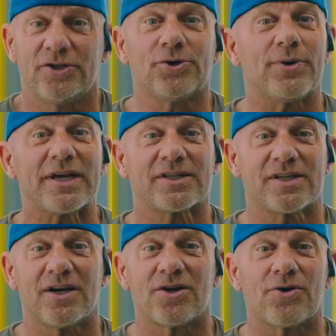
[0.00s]
Direct
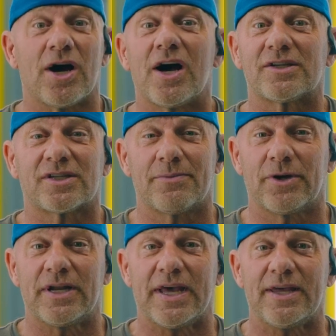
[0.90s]
sun on a hot
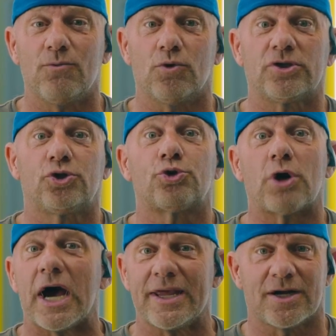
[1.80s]
summer day will
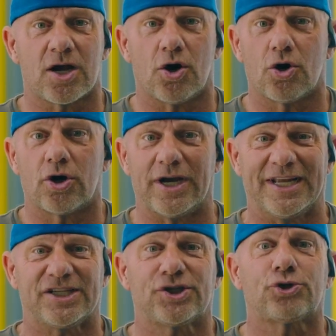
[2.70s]
dry a car
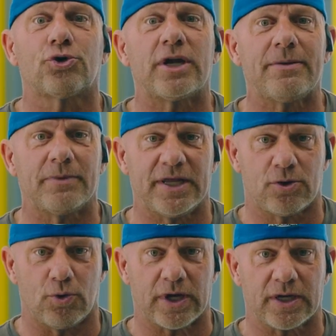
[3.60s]
extremely
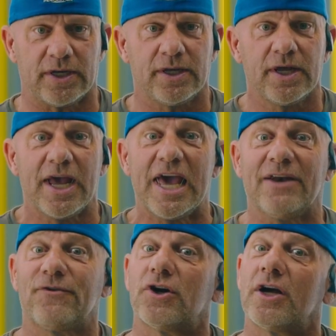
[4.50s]
quickly, and
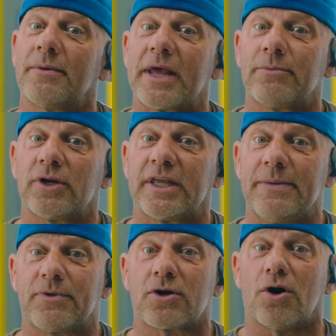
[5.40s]
if you're unable to
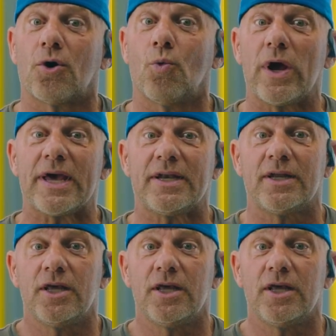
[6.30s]
keep the car wet,